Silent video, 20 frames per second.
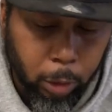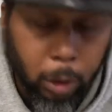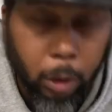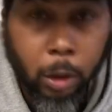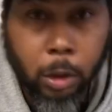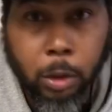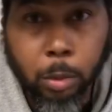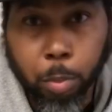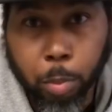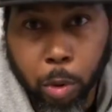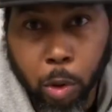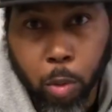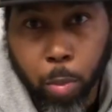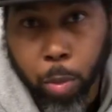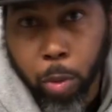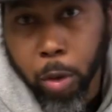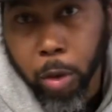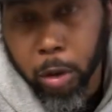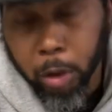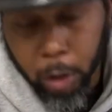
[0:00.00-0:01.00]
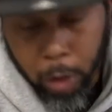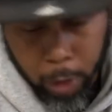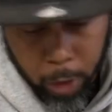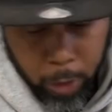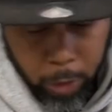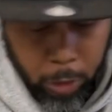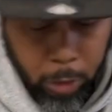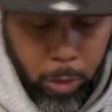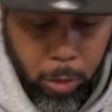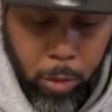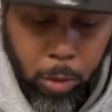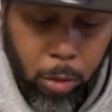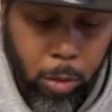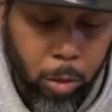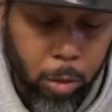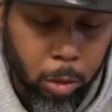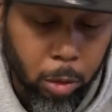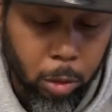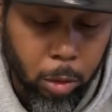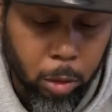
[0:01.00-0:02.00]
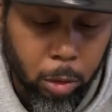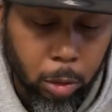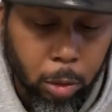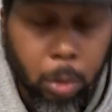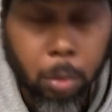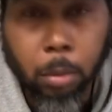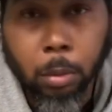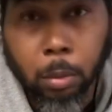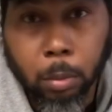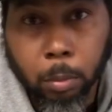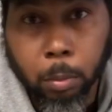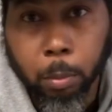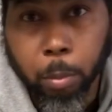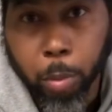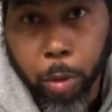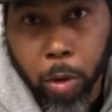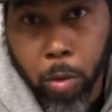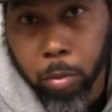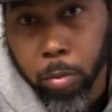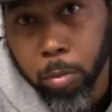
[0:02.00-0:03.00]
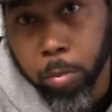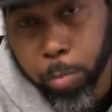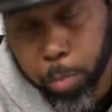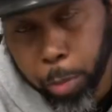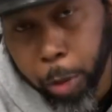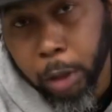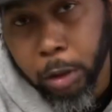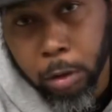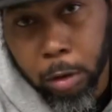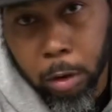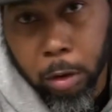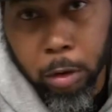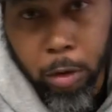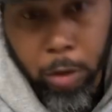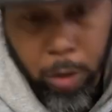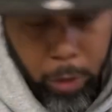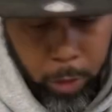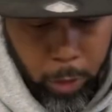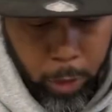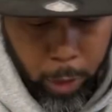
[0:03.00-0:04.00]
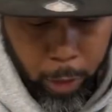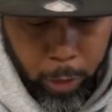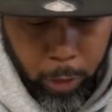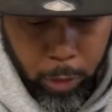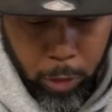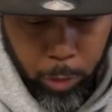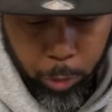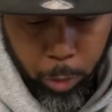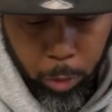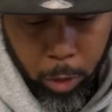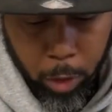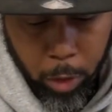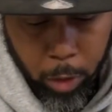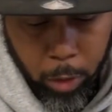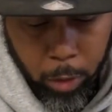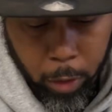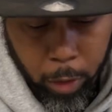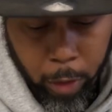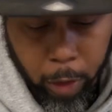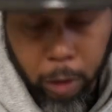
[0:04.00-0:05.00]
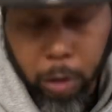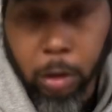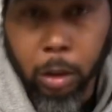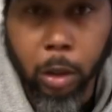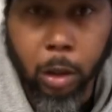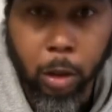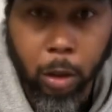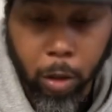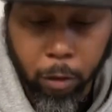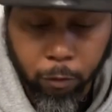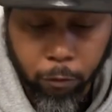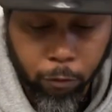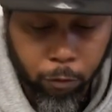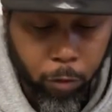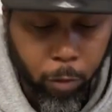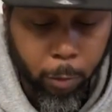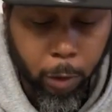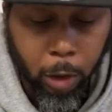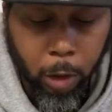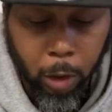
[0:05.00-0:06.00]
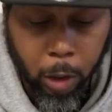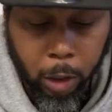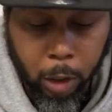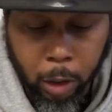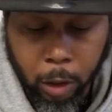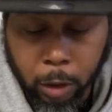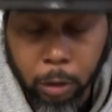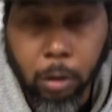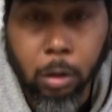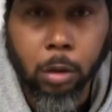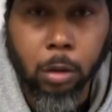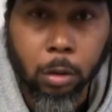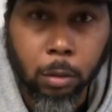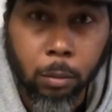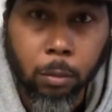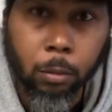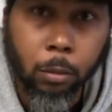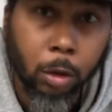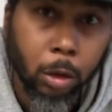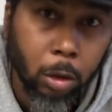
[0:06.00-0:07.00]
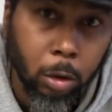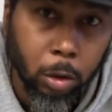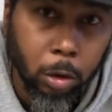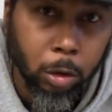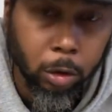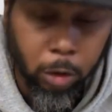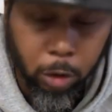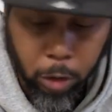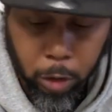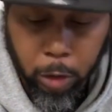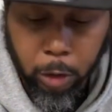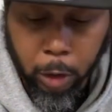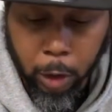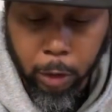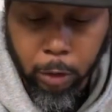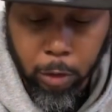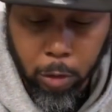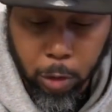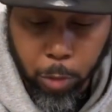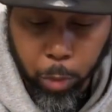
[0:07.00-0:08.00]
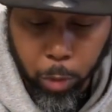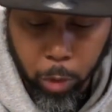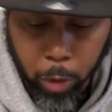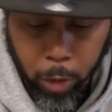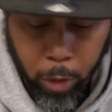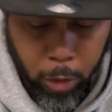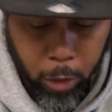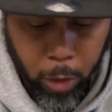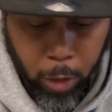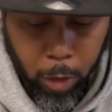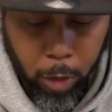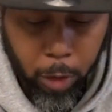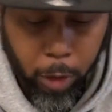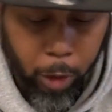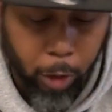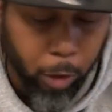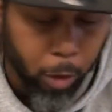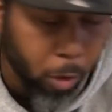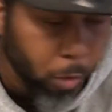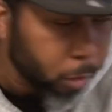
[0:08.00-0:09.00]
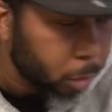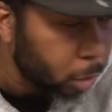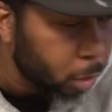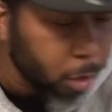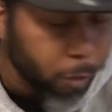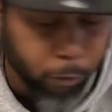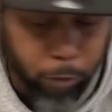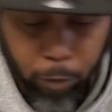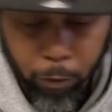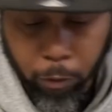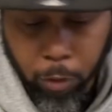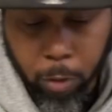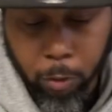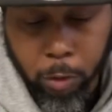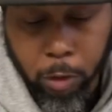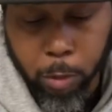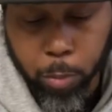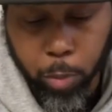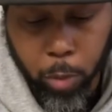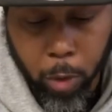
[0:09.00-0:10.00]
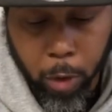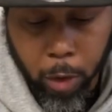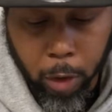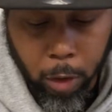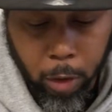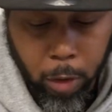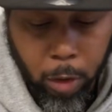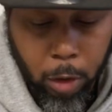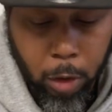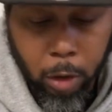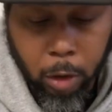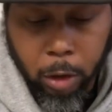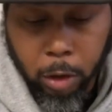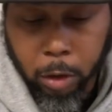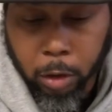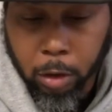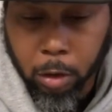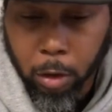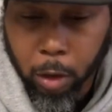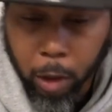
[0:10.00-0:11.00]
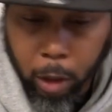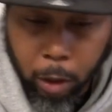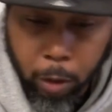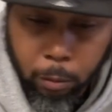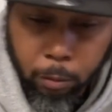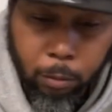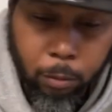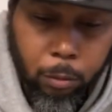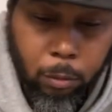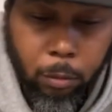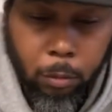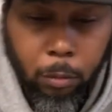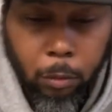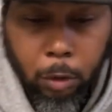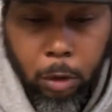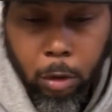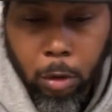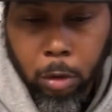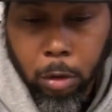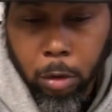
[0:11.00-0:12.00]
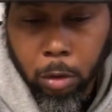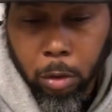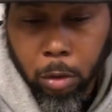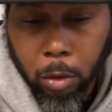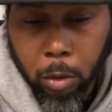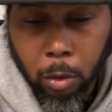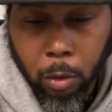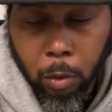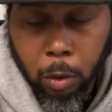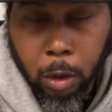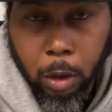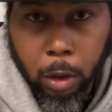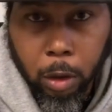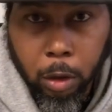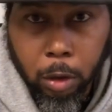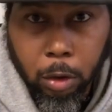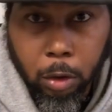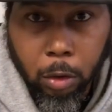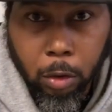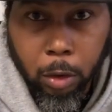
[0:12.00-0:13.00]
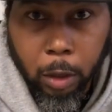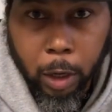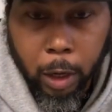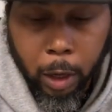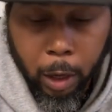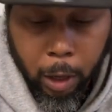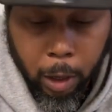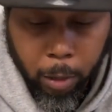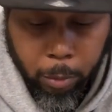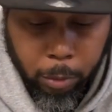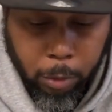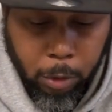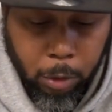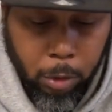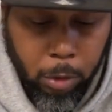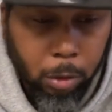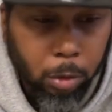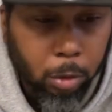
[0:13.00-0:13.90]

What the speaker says: It's built pretty nice. Built basically just like the SprayIT. Like I said, from a glance, it looks just like the SprayIT. Now the only difference from the SprayIT is that your knobs